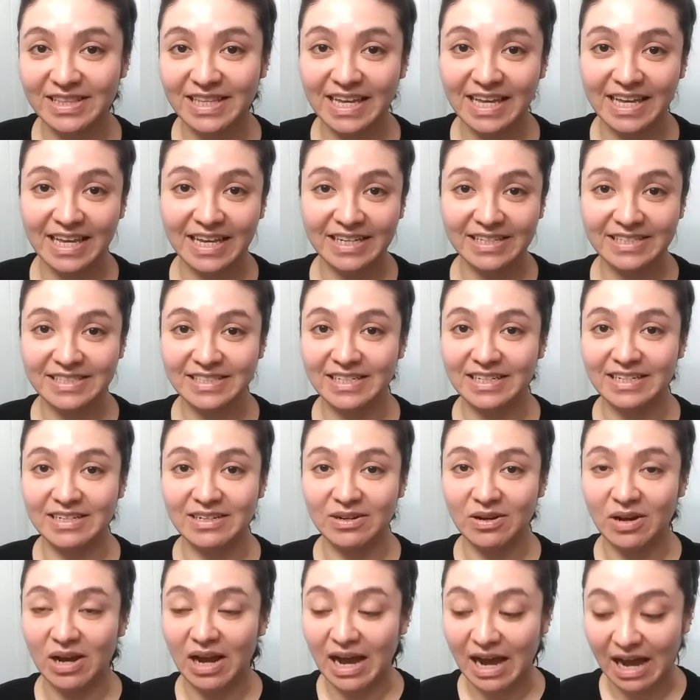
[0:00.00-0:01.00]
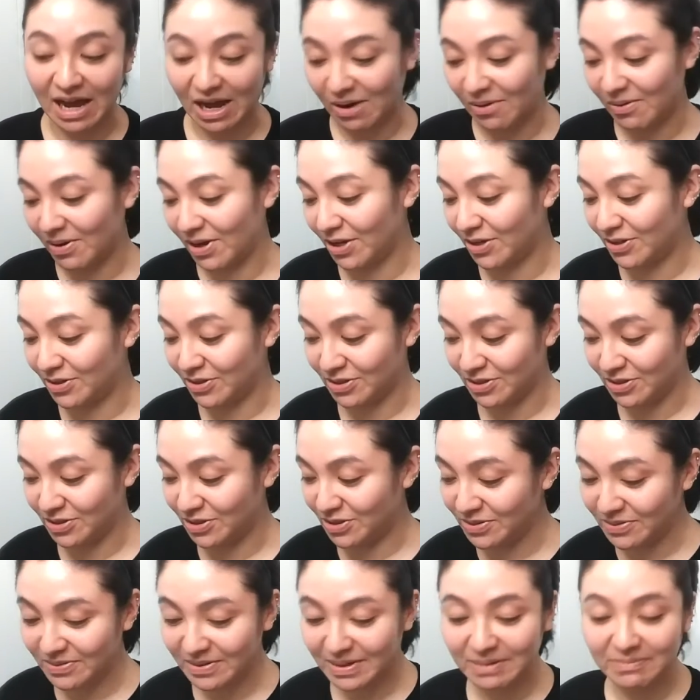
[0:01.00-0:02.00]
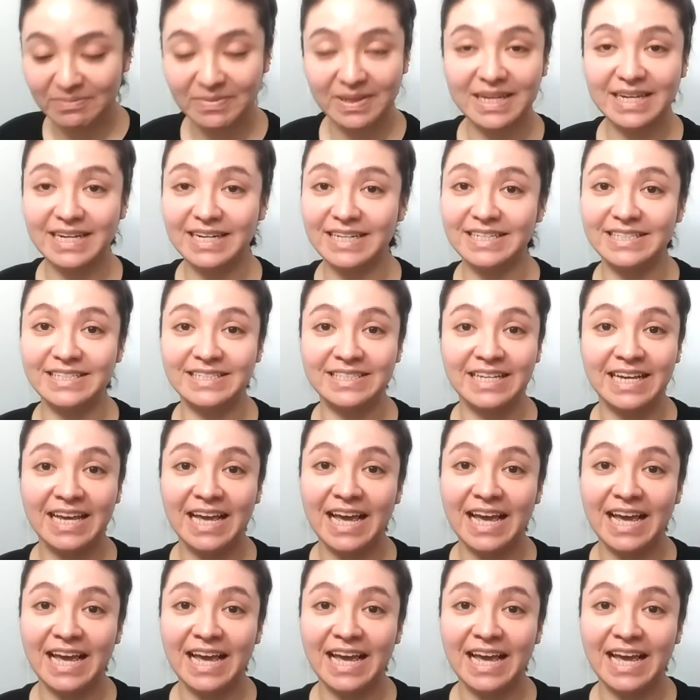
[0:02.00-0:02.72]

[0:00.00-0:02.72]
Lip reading: things and how I do it, because